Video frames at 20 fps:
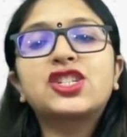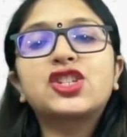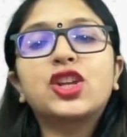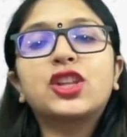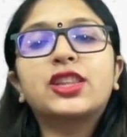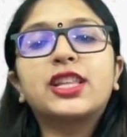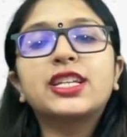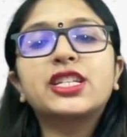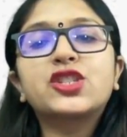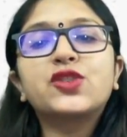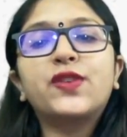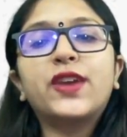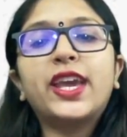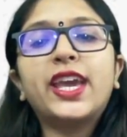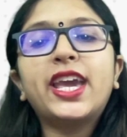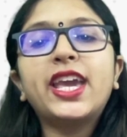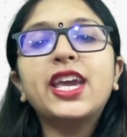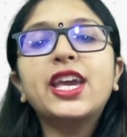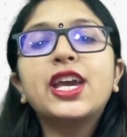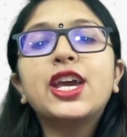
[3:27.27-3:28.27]
So this
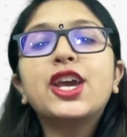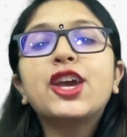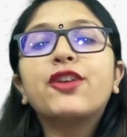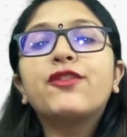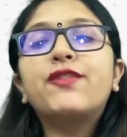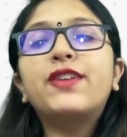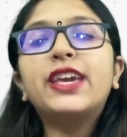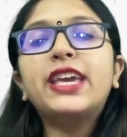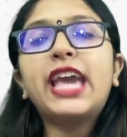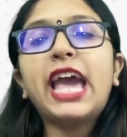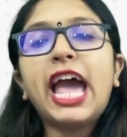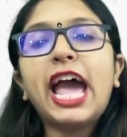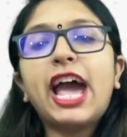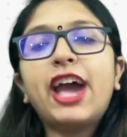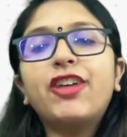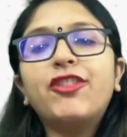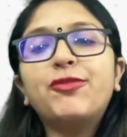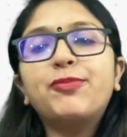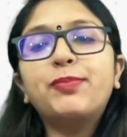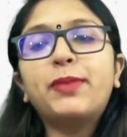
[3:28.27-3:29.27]
way we
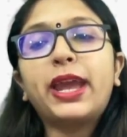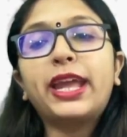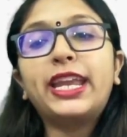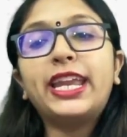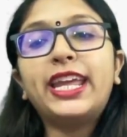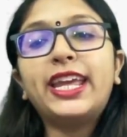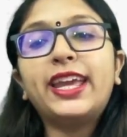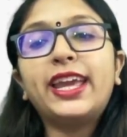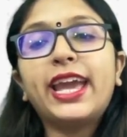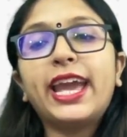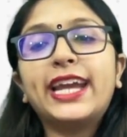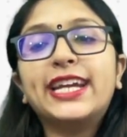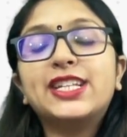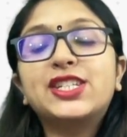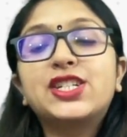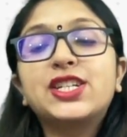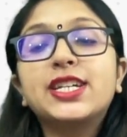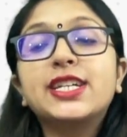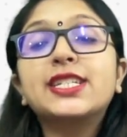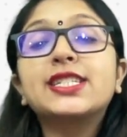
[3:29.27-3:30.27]
have many
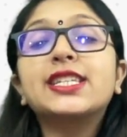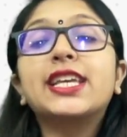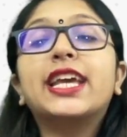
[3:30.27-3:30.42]
edges